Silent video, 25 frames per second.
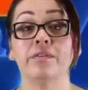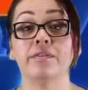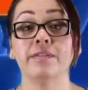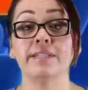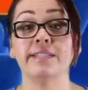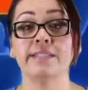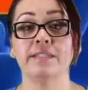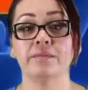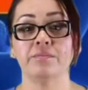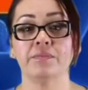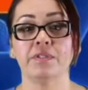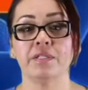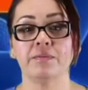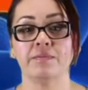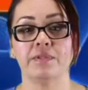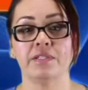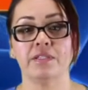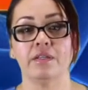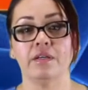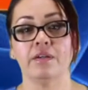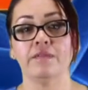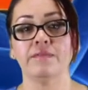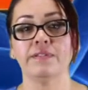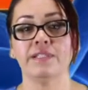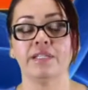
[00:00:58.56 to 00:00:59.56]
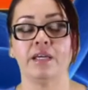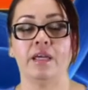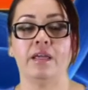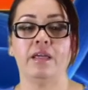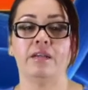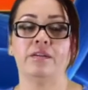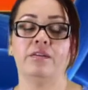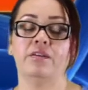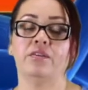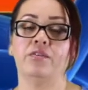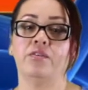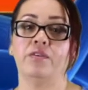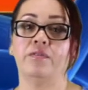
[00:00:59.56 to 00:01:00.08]
the symptoms of
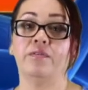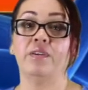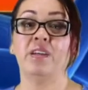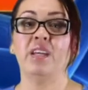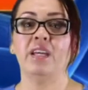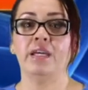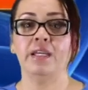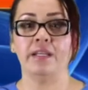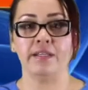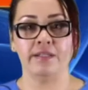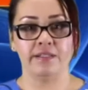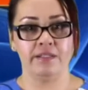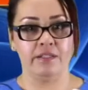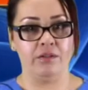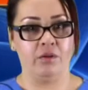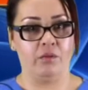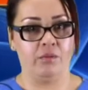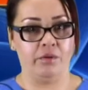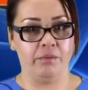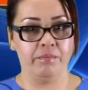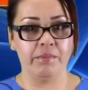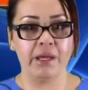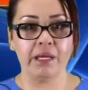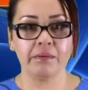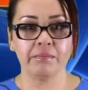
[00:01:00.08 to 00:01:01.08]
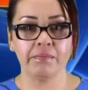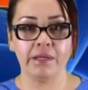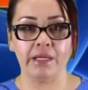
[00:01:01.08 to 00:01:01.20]
sciatic nerve? It is lower back